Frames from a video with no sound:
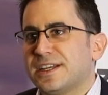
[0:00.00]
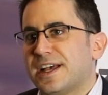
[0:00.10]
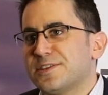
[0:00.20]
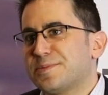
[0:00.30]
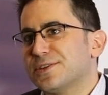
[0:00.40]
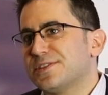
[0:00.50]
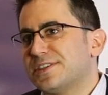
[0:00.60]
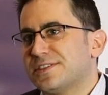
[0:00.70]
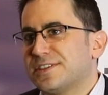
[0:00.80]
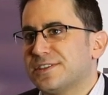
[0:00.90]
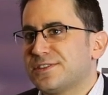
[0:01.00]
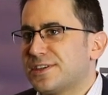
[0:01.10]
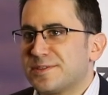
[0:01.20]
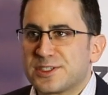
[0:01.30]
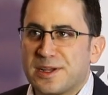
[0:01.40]
as opposed to just a
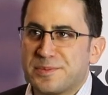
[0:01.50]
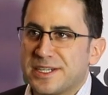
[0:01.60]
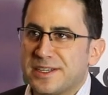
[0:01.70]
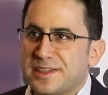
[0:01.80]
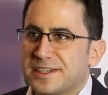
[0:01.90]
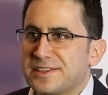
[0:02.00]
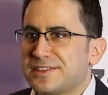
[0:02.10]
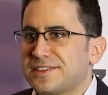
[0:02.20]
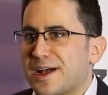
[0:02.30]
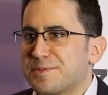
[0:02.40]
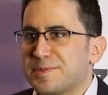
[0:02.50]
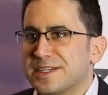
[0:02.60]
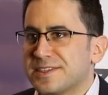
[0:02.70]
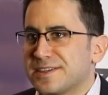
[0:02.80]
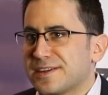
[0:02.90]
service company that's
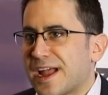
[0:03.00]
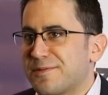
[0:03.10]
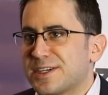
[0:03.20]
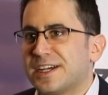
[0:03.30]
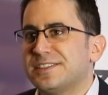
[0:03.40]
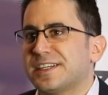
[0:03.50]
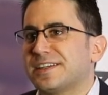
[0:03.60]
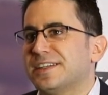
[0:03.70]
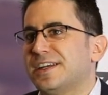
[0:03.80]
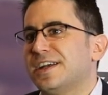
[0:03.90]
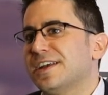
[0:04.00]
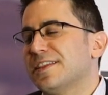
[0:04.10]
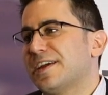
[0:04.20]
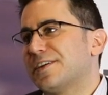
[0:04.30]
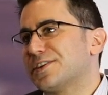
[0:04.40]
optimizing advertising.
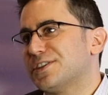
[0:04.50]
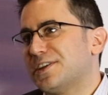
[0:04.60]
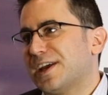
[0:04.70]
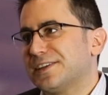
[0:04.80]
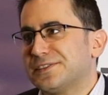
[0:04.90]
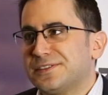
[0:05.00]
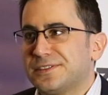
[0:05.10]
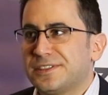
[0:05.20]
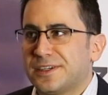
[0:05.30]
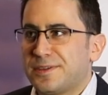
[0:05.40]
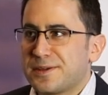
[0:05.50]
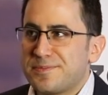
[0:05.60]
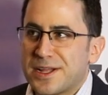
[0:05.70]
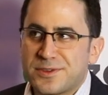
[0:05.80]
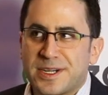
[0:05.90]
They understand stuff like
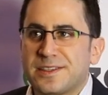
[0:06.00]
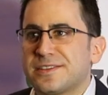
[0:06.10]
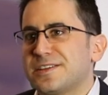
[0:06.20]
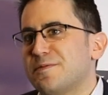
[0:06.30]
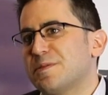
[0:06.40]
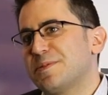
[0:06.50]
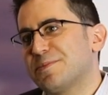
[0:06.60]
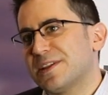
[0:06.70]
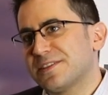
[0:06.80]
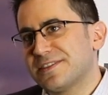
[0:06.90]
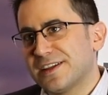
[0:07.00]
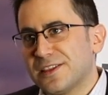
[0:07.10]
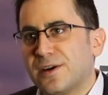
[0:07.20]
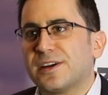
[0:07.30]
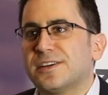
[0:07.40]
bounce rates and keeping people on the site
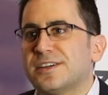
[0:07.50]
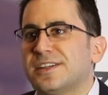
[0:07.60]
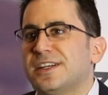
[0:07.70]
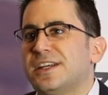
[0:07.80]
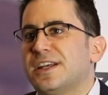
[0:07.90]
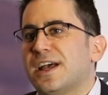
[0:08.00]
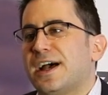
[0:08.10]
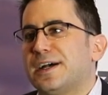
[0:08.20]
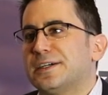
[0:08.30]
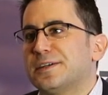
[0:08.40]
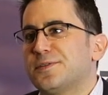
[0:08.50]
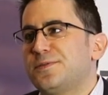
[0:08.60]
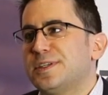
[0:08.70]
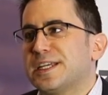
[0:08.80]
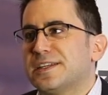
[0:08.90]
longer,
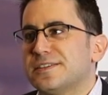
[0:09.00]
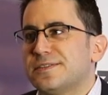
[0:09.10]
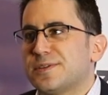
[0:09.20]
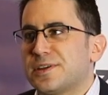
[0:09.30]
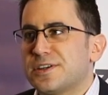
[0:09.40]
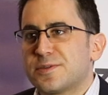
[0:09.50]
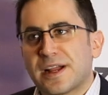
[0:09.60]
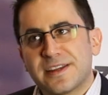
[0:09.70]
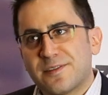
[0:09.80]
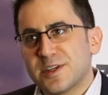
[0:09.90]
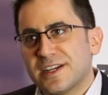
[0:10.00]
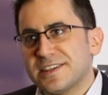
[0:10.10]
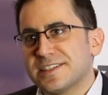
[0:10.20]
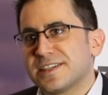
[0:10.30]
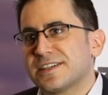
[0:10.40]
fitting in with our direct
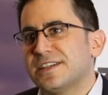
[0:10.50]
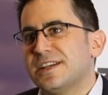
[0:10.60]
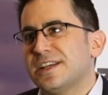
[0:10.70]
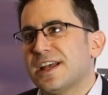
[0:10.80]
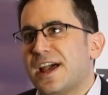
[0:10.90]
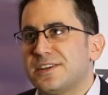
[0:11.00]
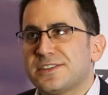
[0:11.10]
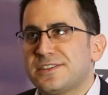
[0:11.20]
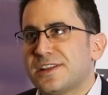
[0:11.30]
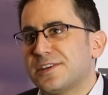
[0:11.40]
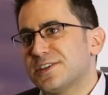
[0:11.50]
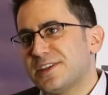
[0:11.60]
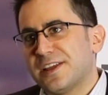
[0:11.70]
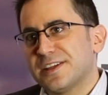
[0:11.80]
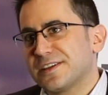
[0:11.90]
advertising, and just
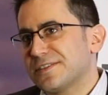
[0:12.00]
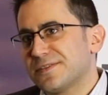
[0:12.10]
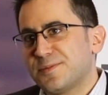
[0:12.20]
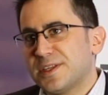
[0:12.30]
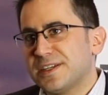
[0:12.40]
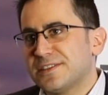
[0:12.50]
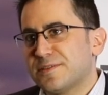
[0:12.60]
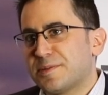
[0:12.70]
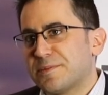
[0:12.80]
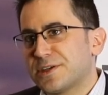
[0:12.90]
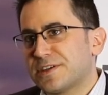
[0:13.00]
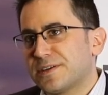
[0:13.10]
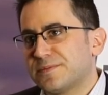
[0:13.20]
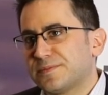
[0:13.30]
understanding the needs of a publisher.